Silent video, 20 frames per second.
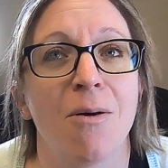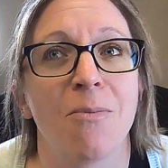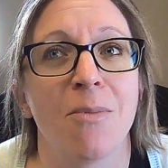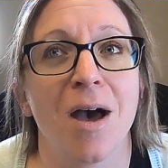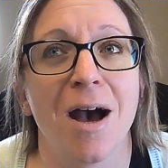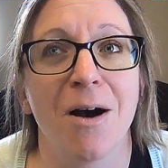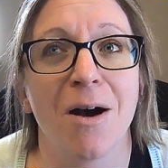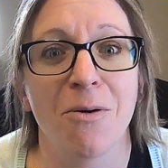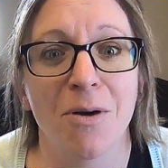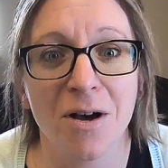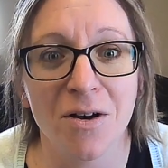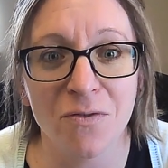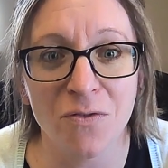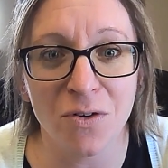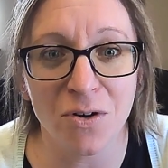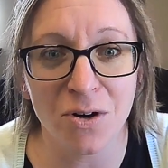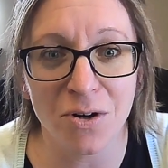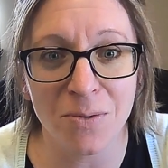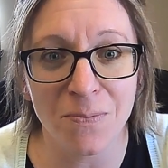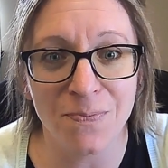
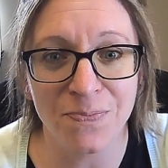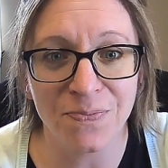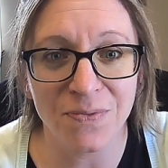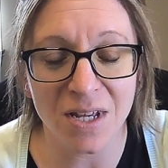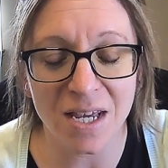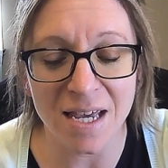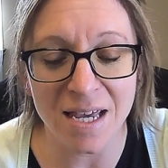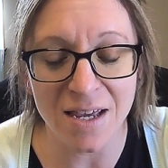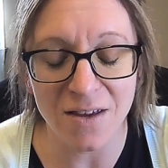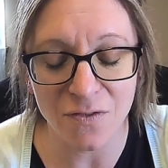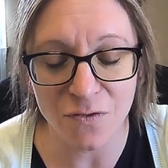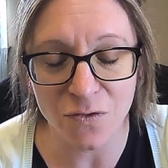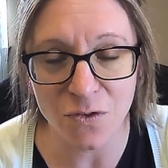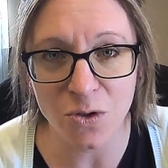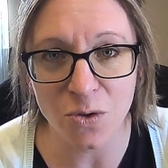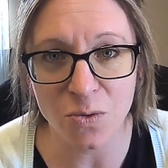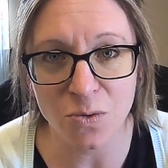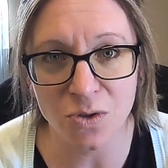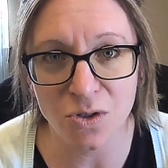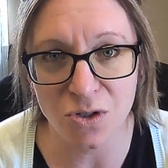However, if
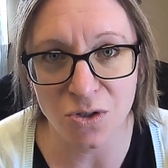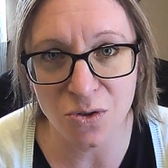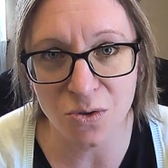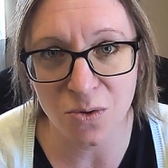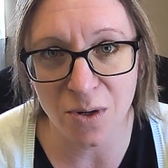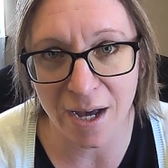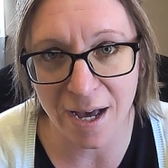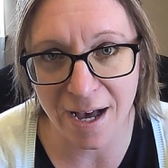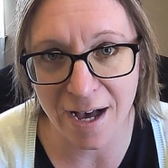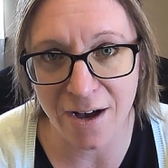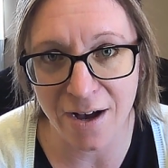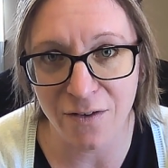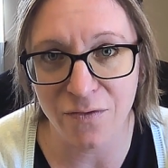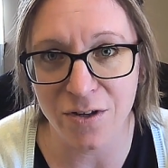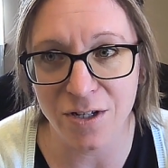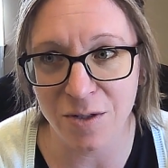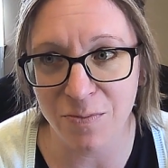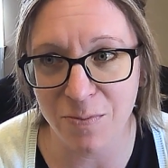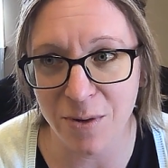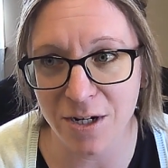you do have the
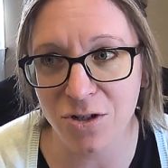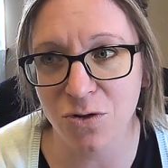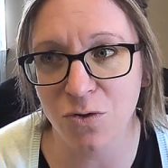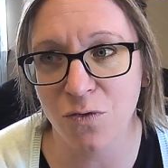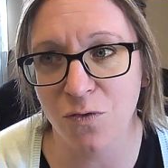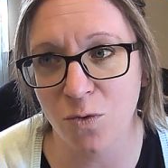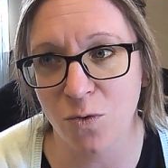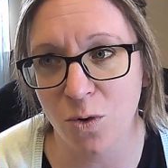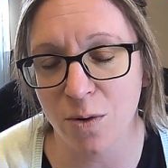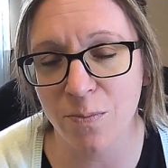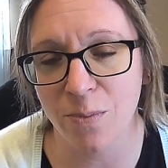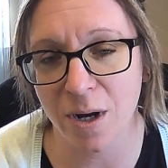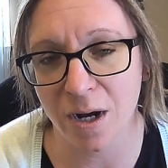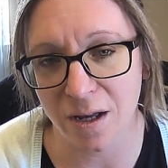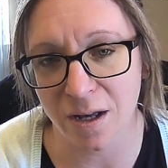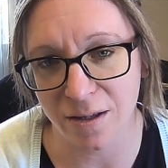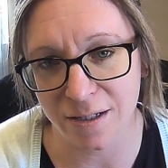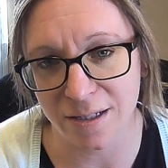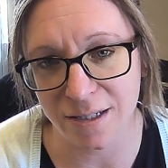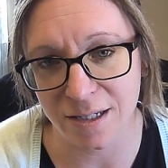special form
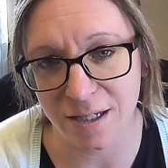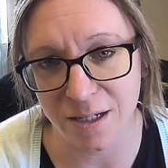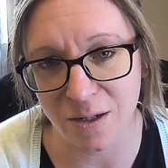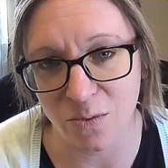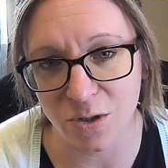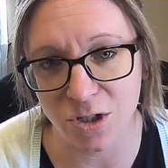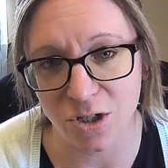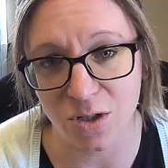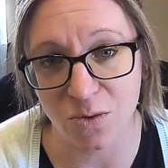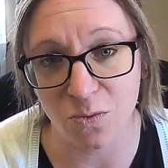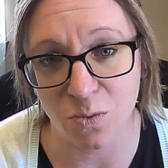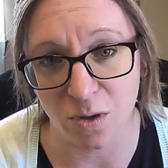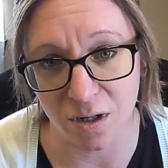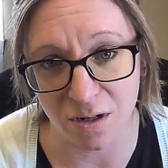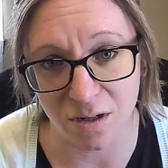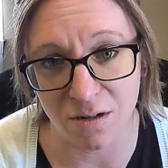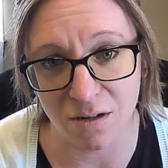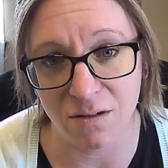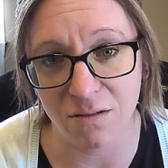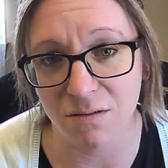policy, which is
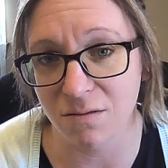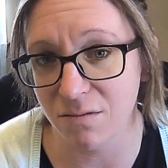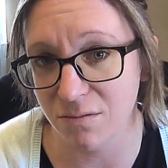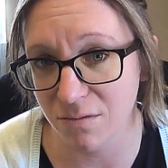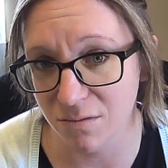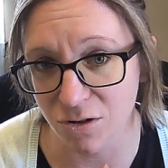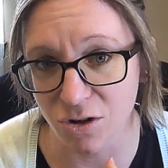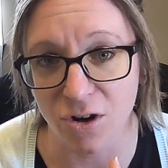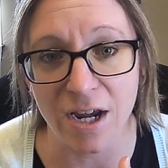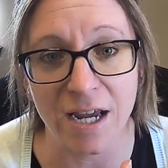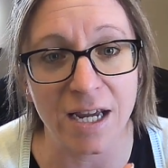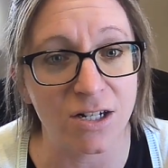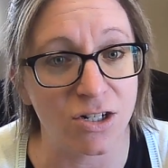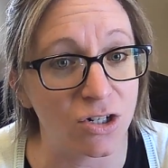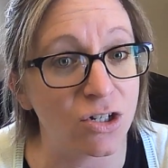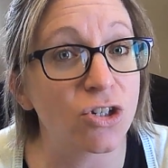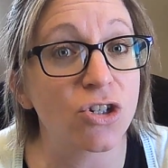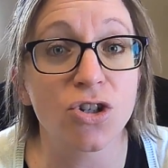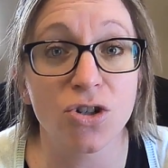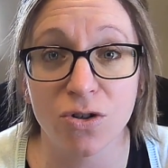what your
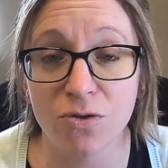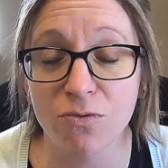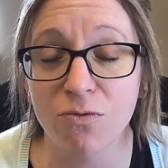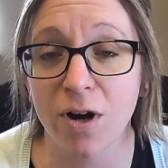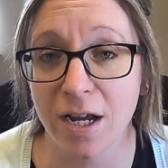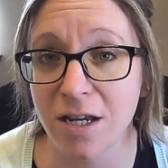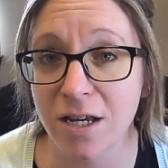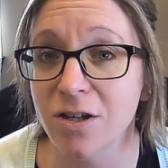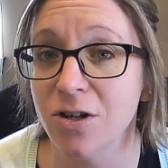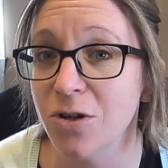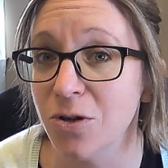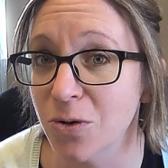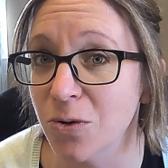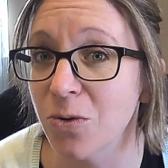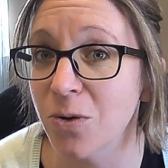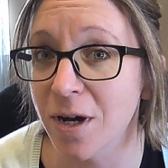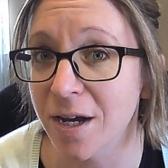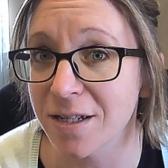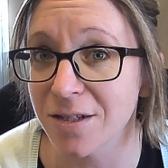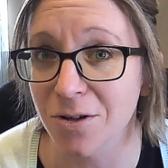agent should write you
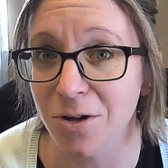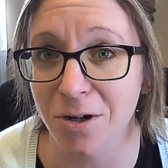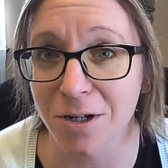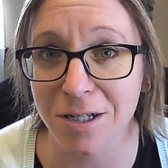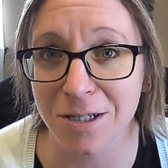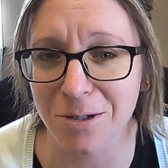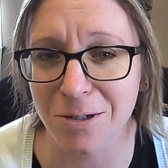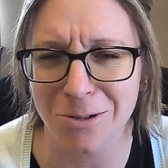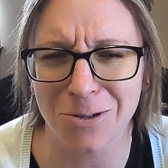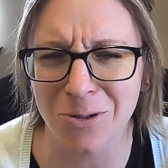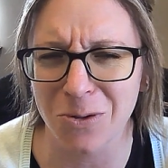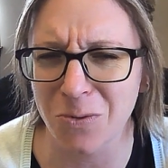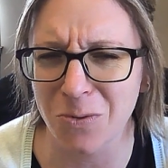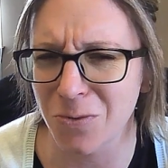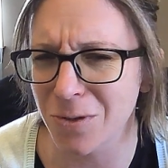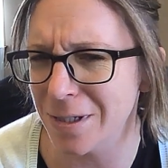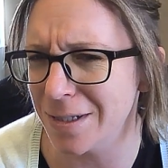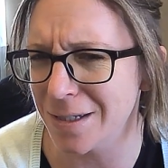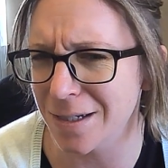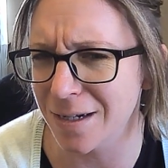as long as there's no
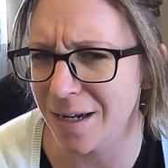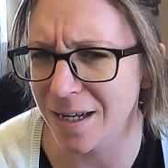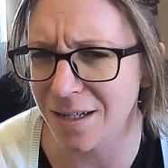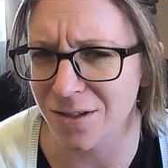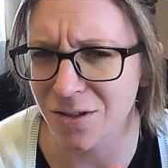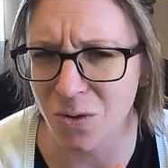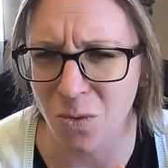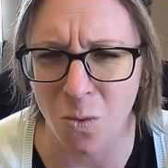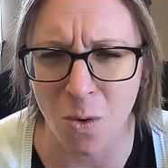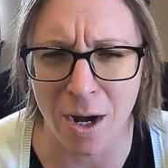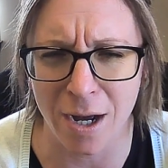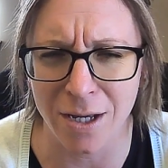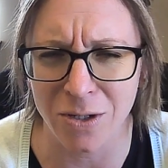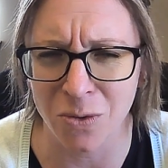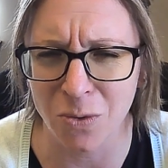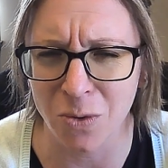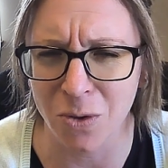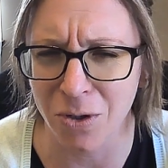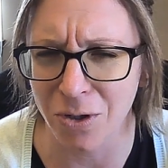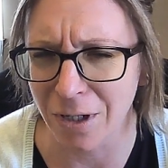reason as to why you
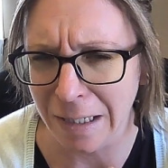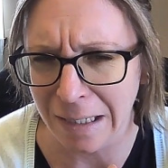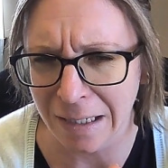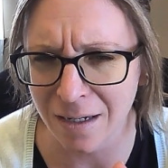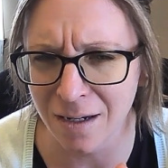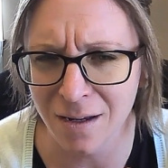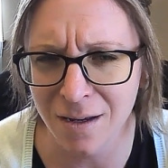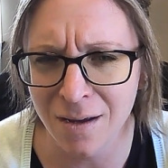couldn't,